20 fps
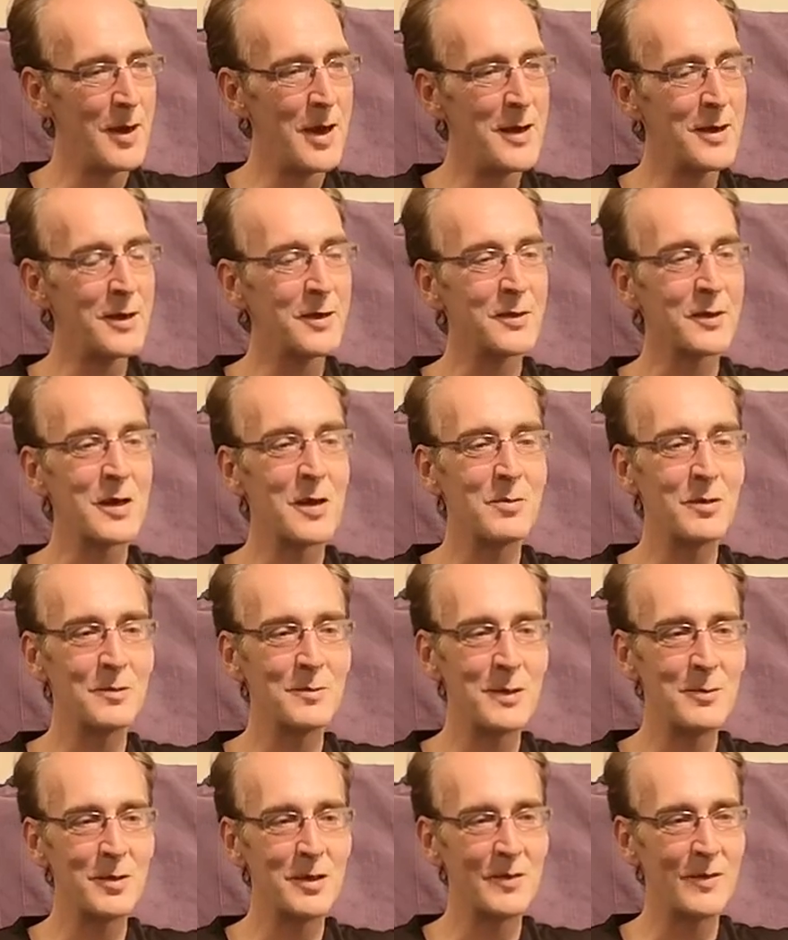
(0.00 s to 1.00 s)
Because a
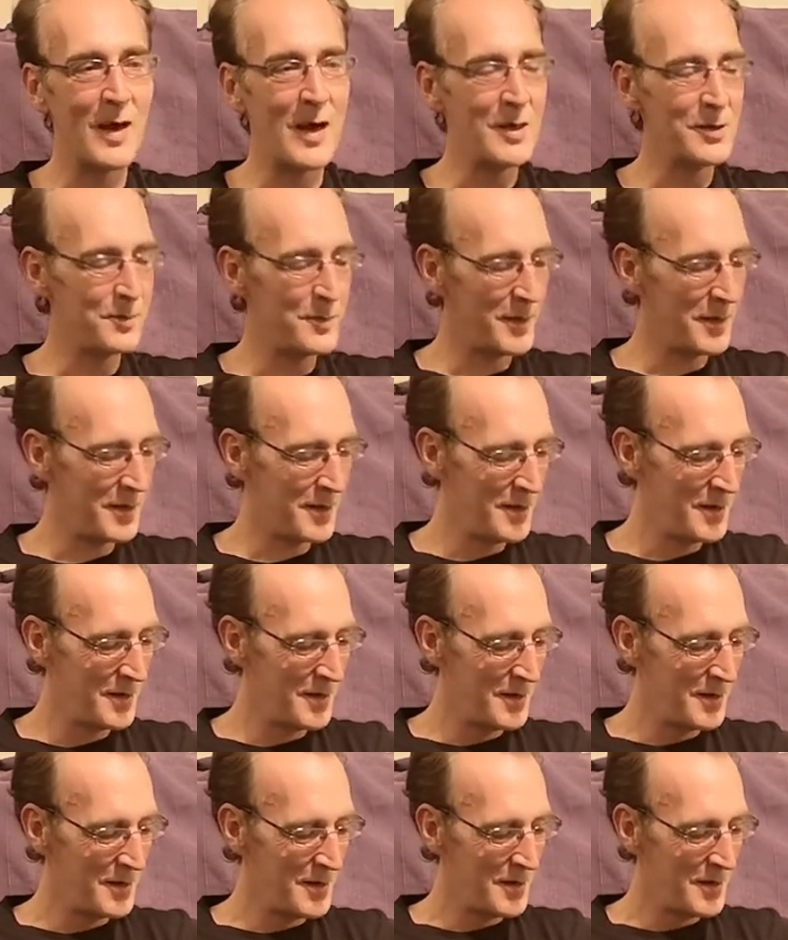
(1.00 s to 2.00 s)
couple of people have asked me,
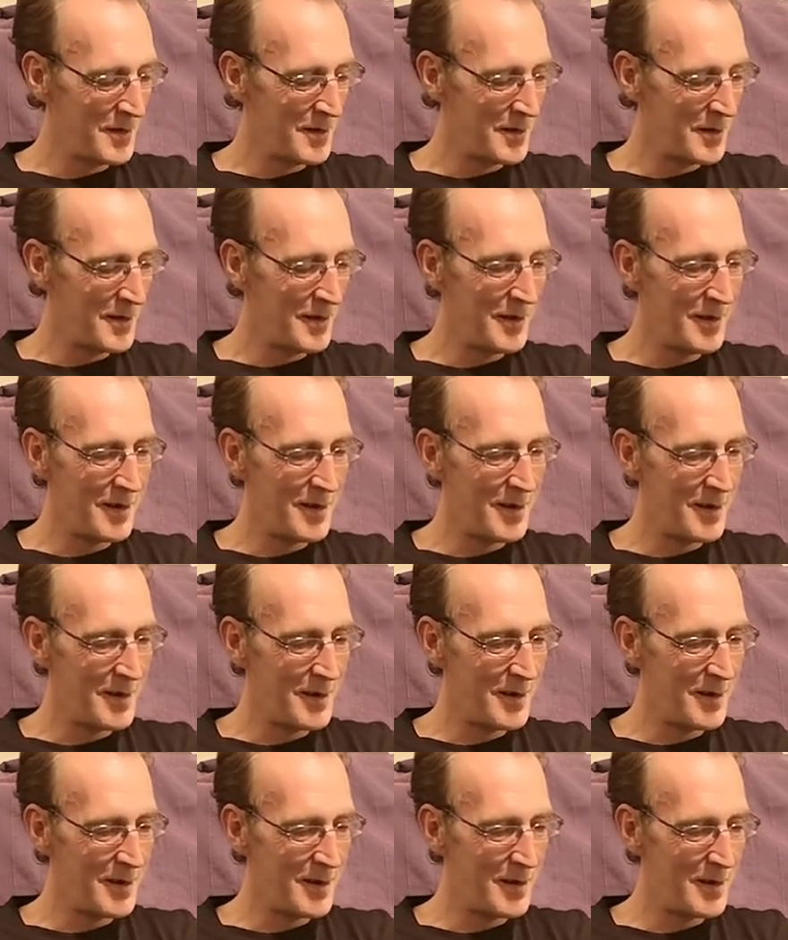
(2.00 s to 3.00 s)

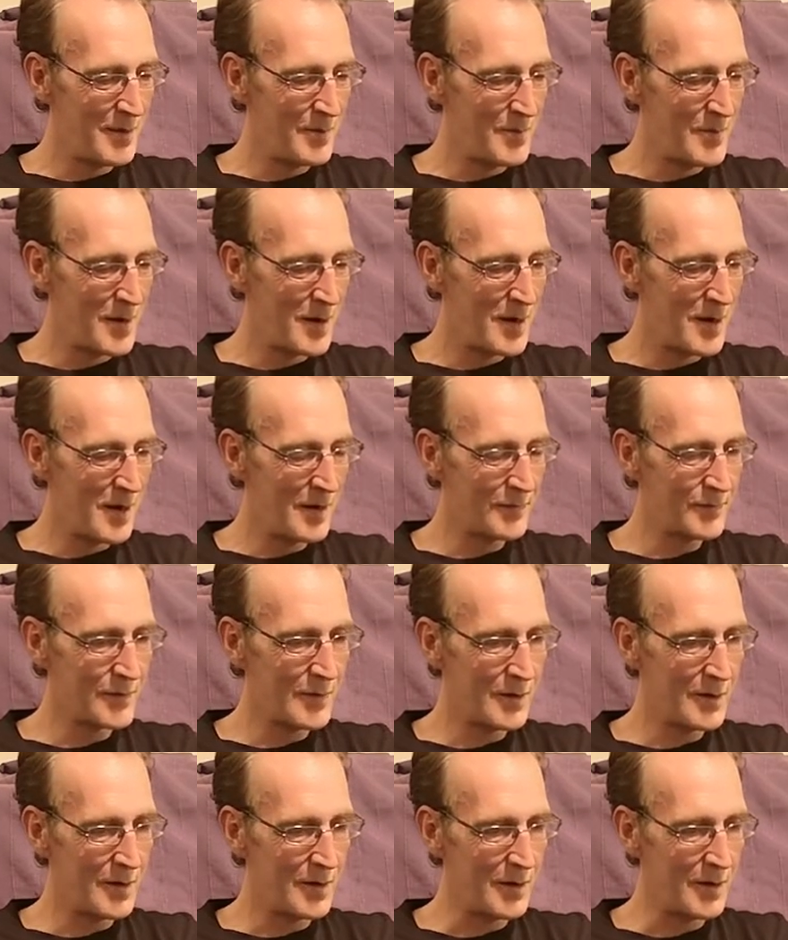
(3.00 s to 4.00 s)

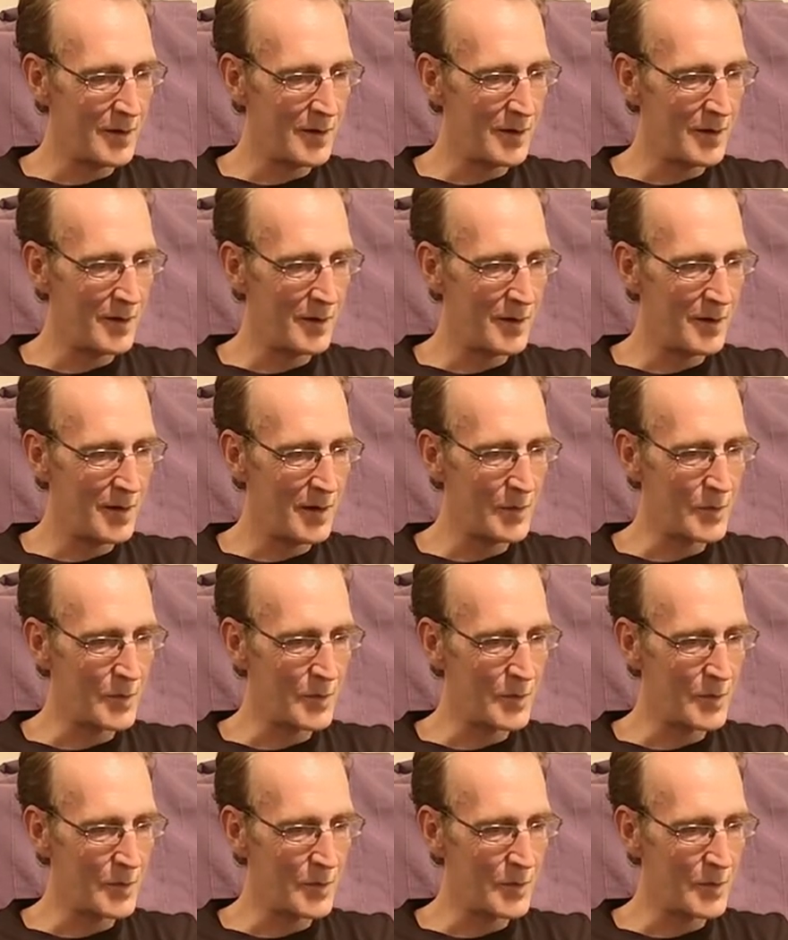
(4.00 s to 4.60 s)
After